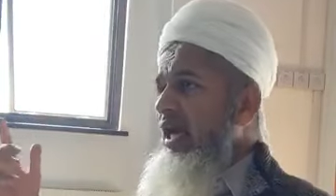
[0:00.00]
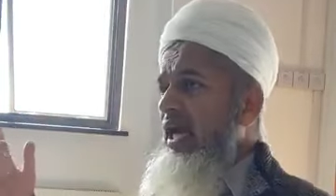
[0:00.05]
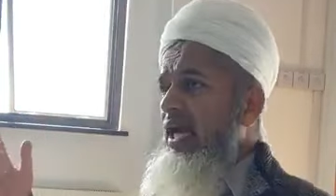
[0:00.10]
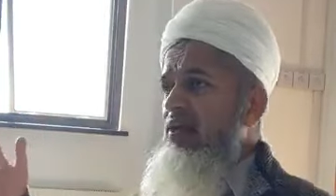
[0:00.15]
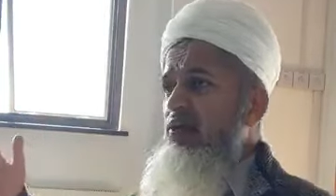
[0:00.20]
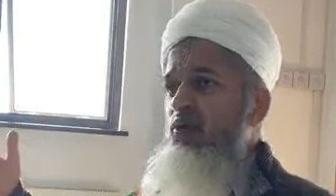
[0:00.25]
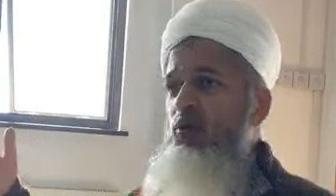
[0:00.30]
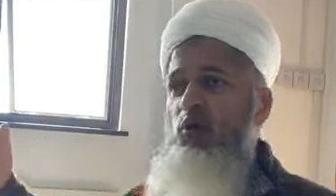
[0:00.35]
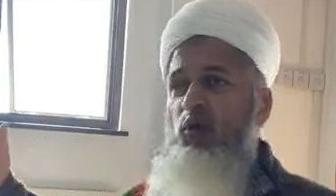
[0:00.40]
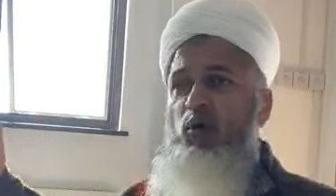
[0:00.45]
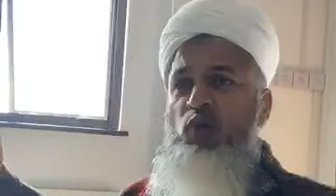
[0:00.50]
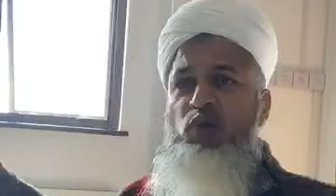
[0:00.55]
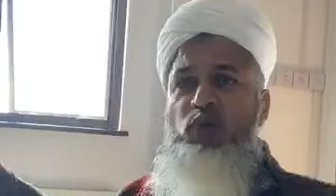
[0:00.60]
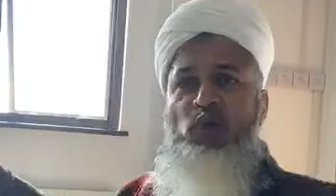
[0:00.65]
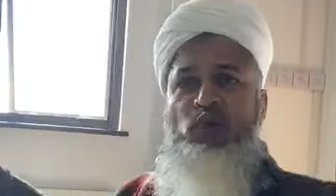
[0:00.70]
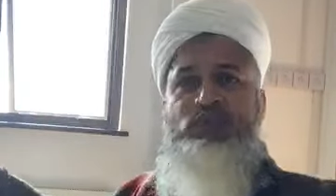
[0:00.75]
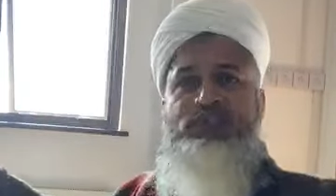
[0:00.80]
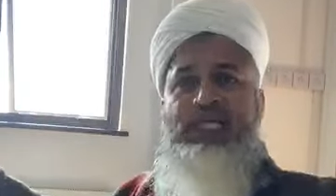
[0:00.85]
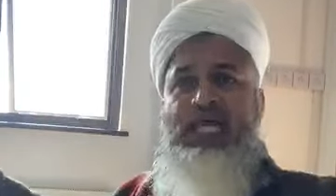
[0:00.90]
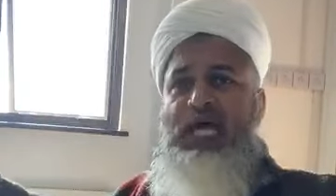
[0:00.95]
and all
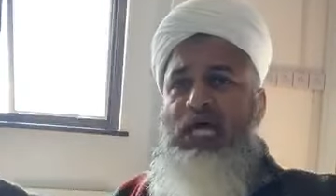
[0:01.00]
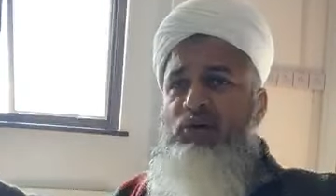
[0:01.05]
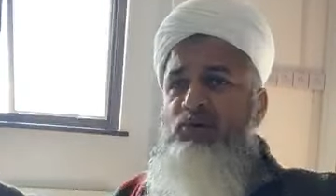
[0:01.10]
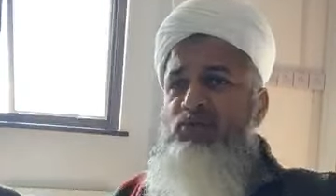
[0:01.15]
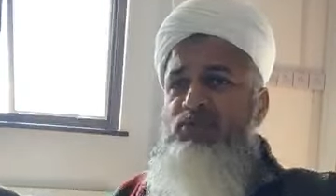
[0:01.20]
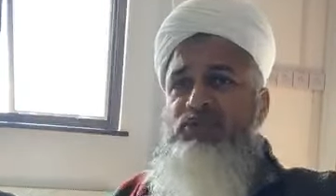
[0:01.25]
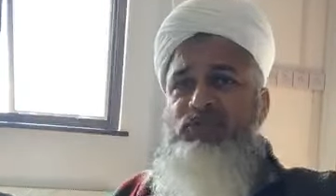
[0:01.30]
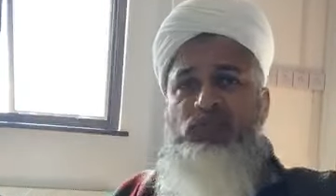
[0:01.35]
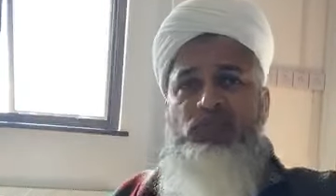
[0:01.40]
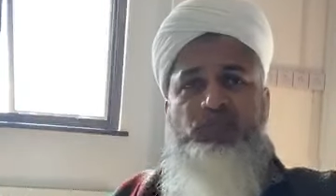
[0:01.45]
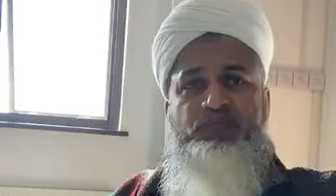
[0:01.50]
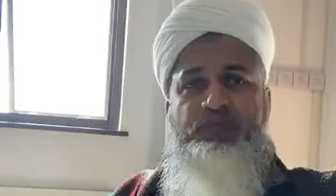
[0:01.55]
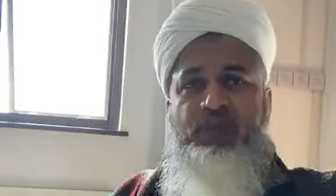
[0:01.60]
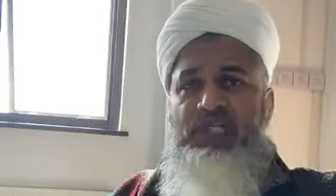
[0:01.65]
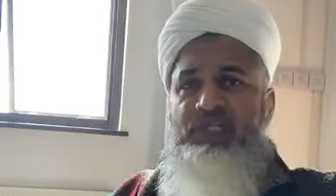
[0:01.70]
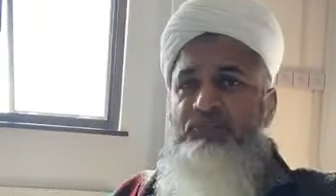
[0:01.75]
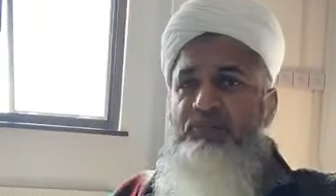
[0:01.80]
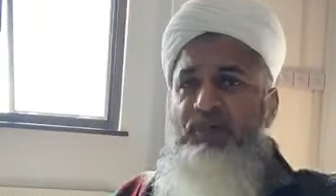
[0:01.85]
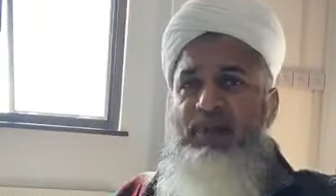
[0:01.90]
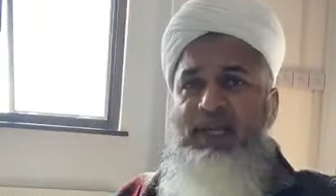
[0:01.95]
those hours you spent